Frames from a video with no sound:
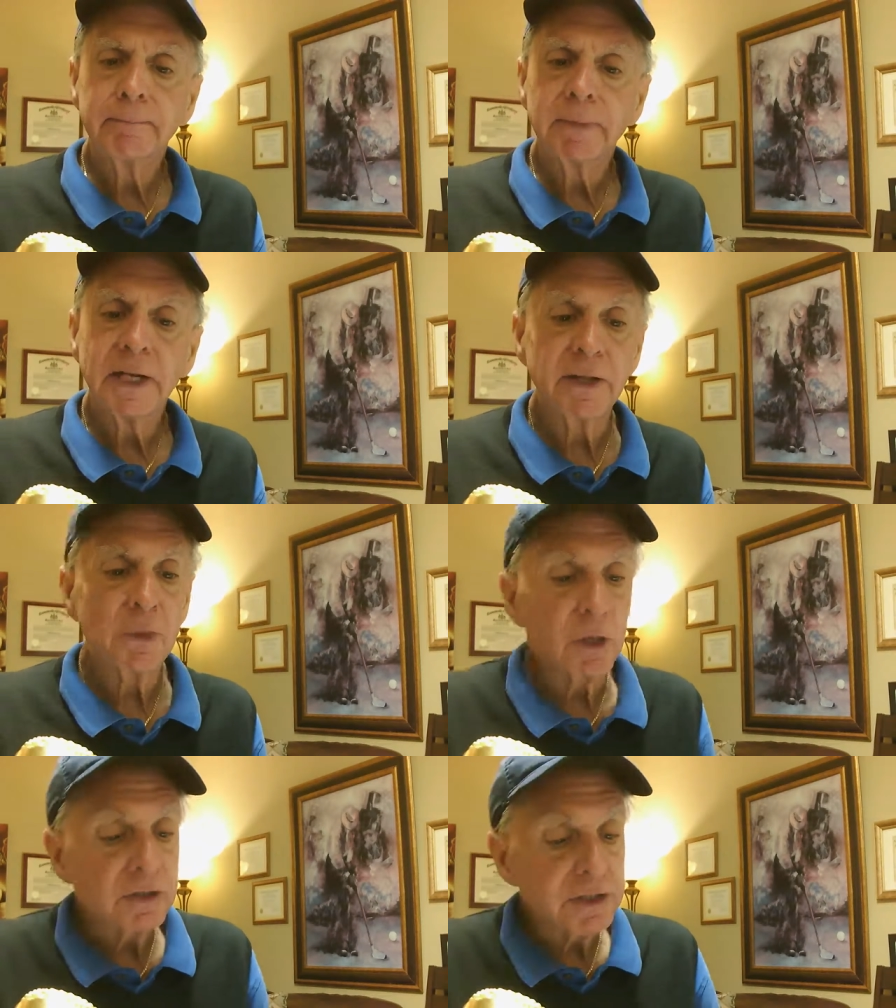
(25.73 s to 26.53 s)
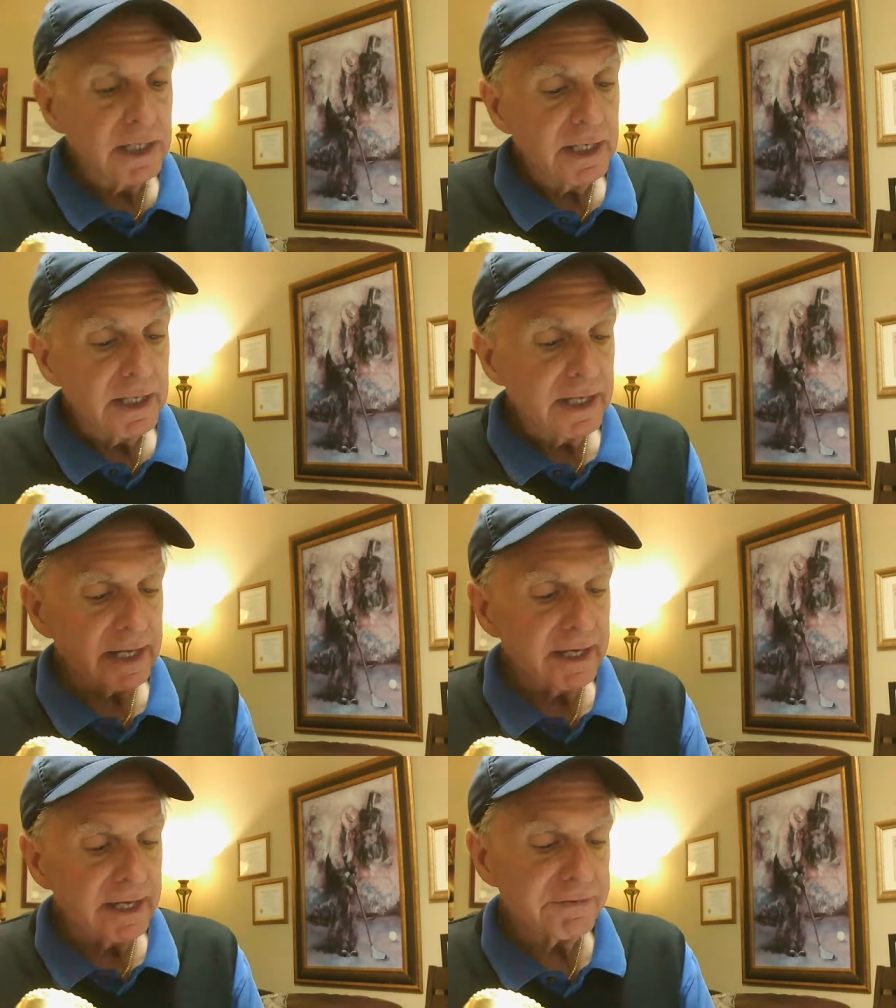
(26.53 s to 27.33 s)
In other words,
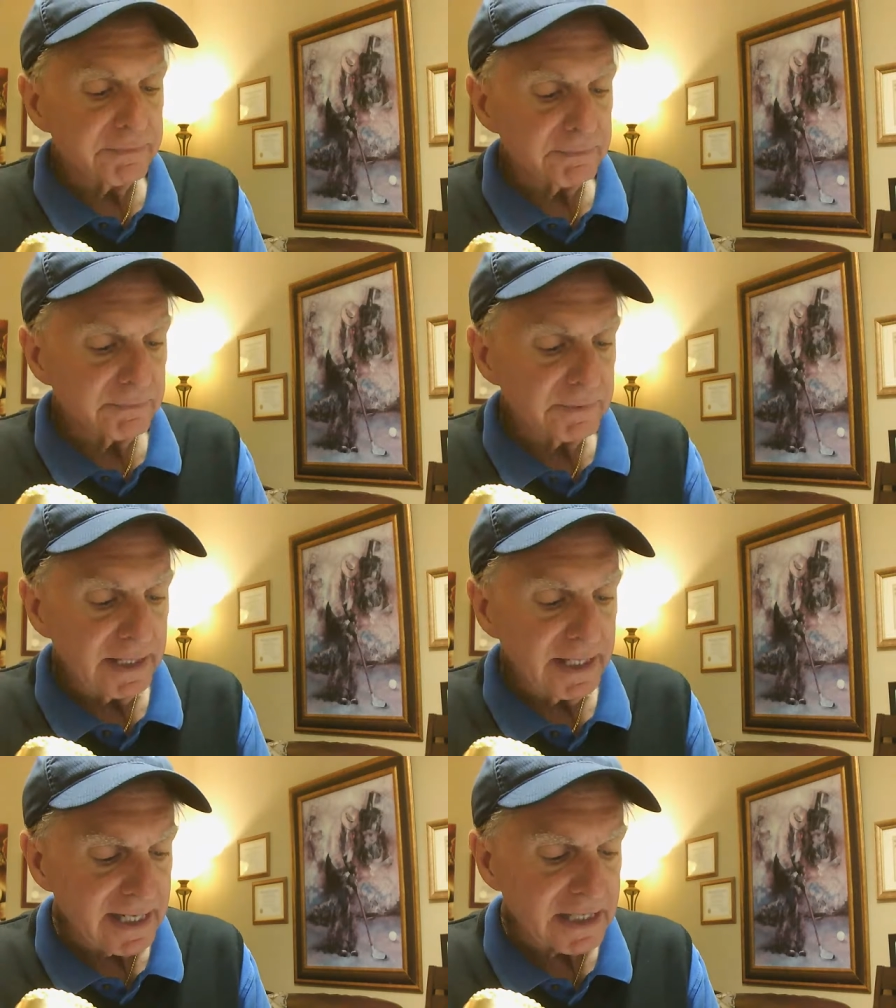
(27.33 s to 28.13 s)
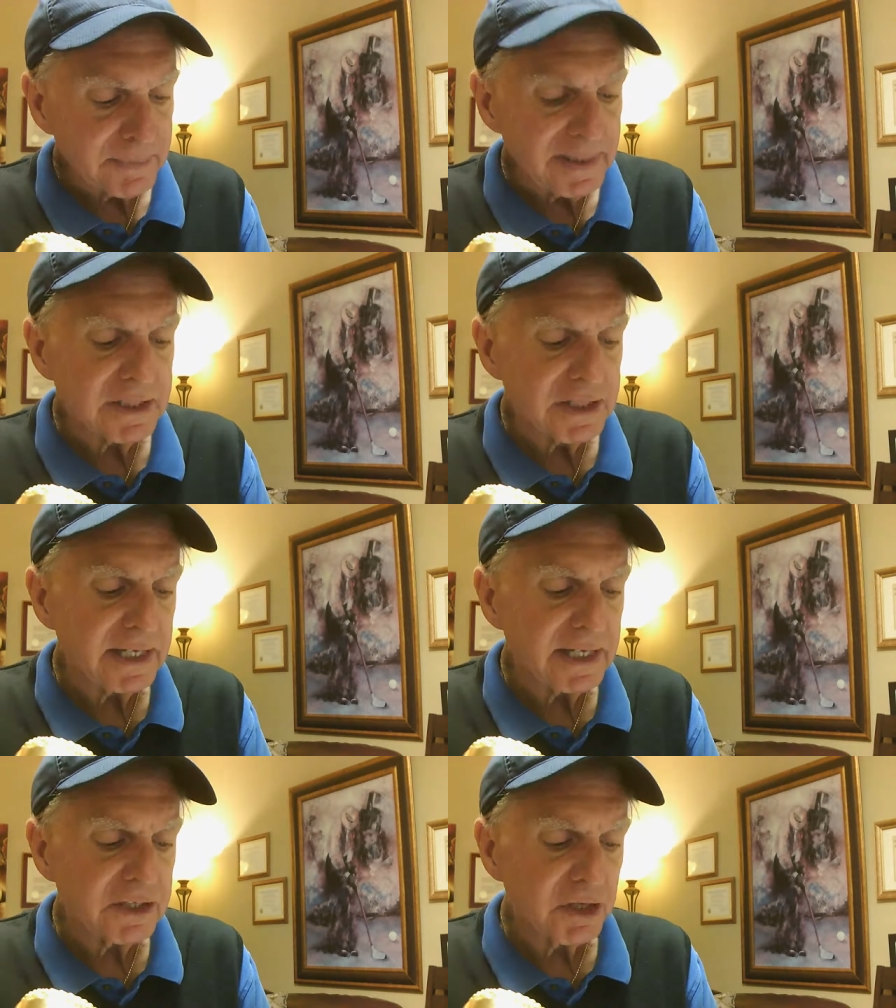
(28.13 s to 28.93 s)
if it has been said
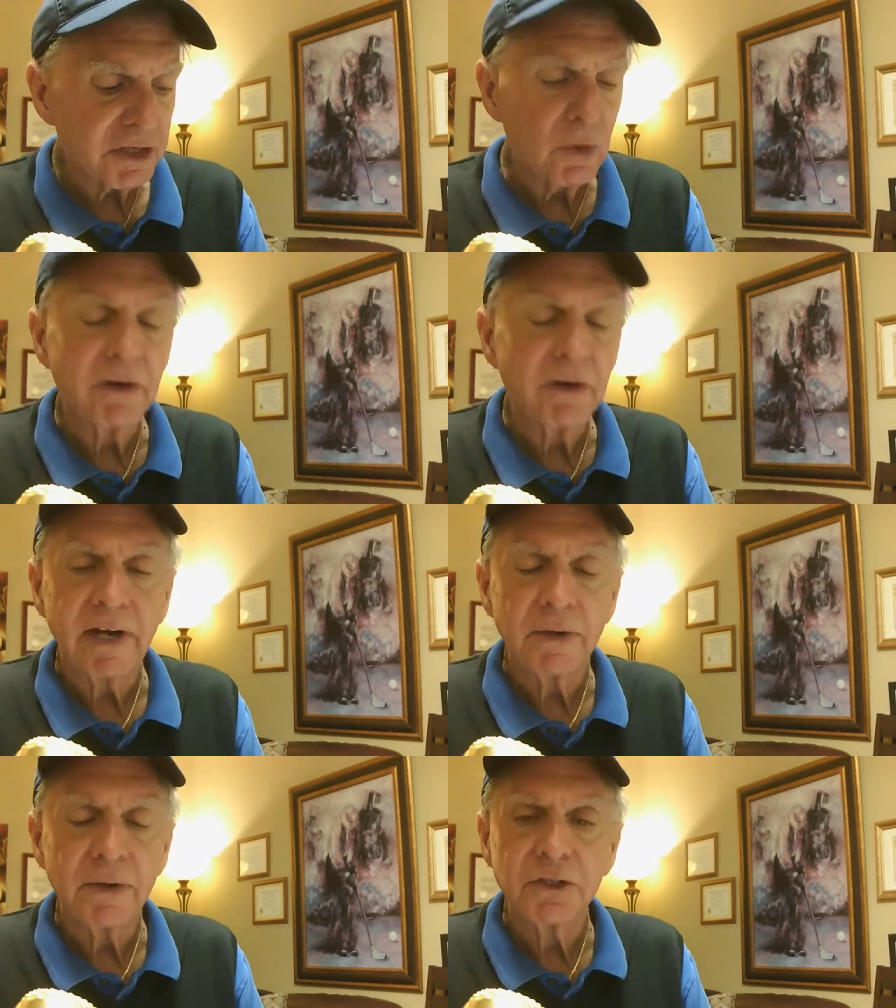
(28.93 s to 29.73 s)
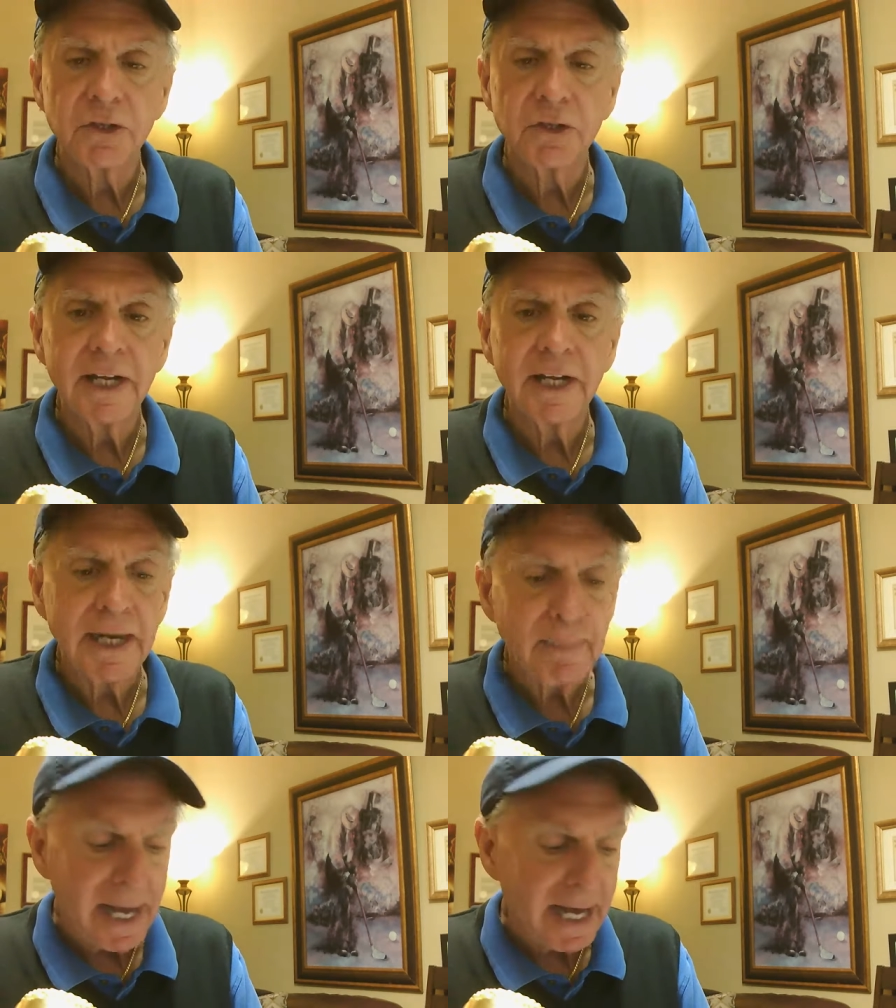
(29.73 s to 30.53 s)
that the coronavirus started in a
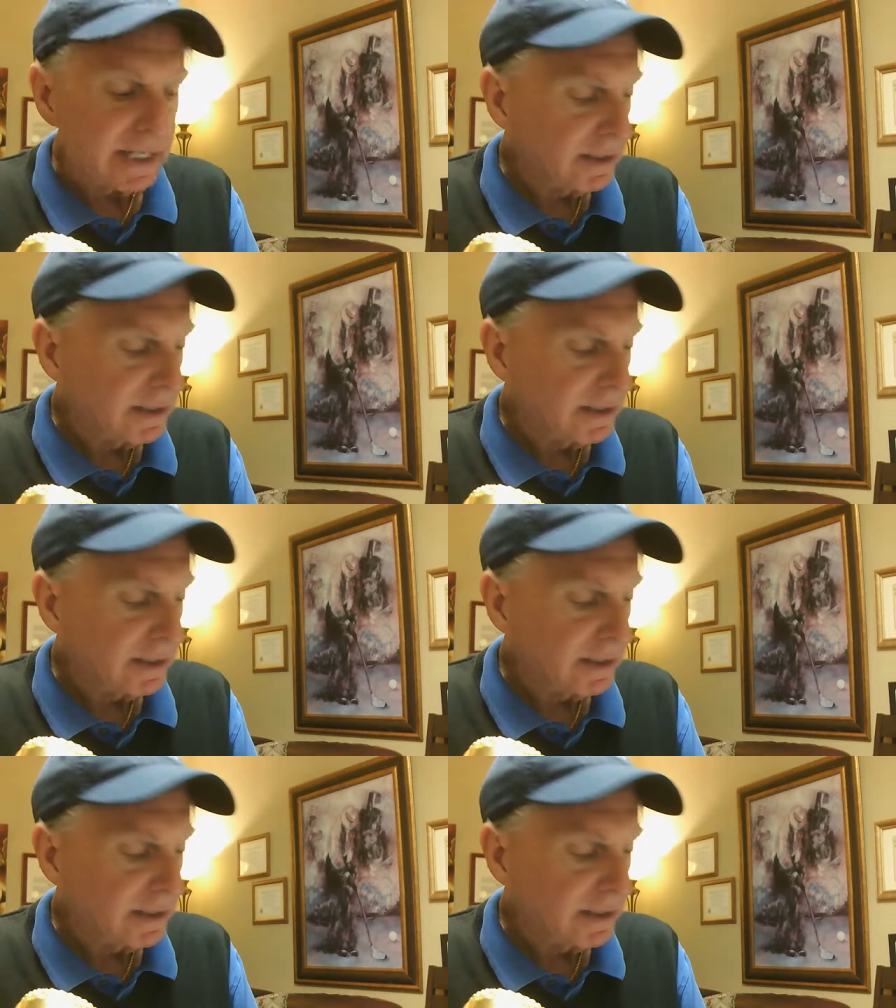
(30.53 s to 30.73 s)
bat